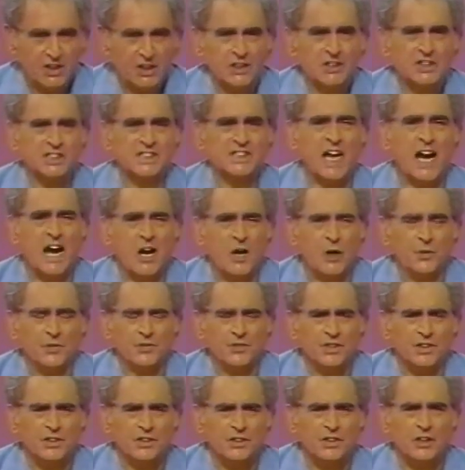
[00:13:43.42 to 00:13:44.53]
Sound,
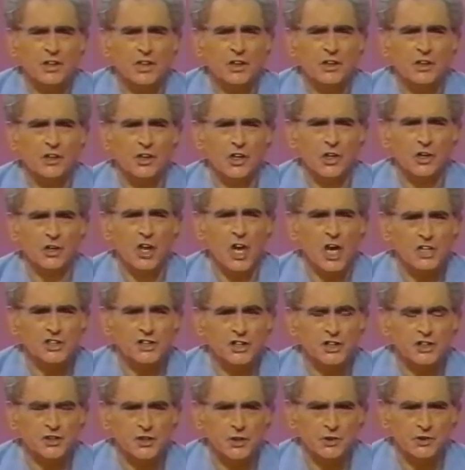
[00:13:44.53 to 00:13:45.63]

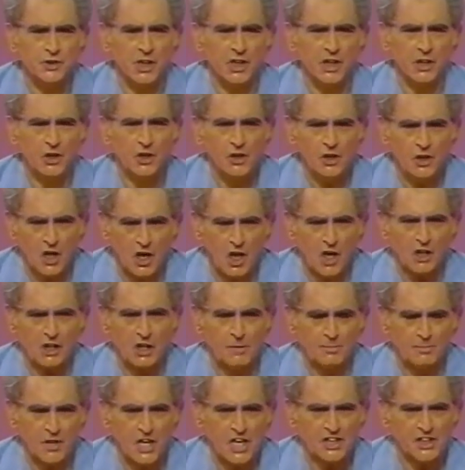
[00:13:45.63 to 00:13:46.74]
longitudinal or
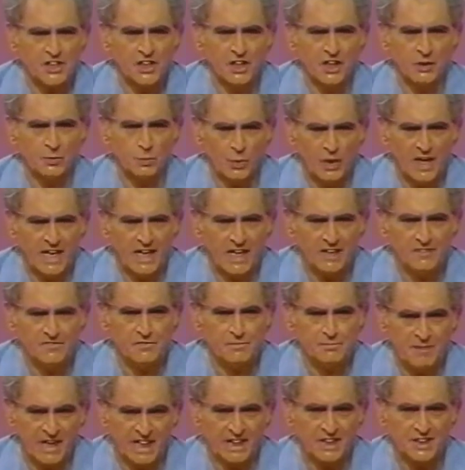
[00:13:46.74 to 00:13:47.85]
compressional wave
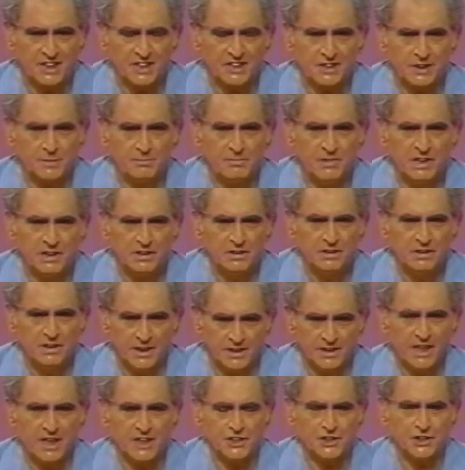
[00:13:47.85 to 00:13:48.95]
mechanism.
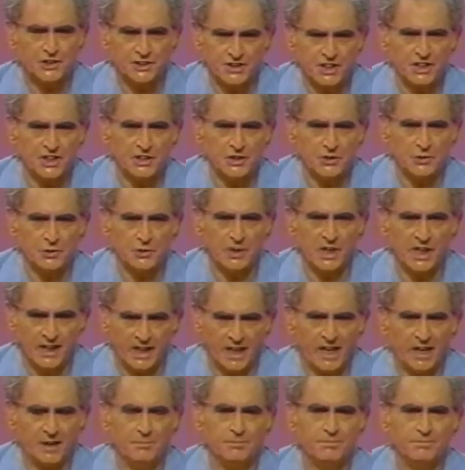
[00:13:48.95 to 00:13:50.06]
And I shall see you again.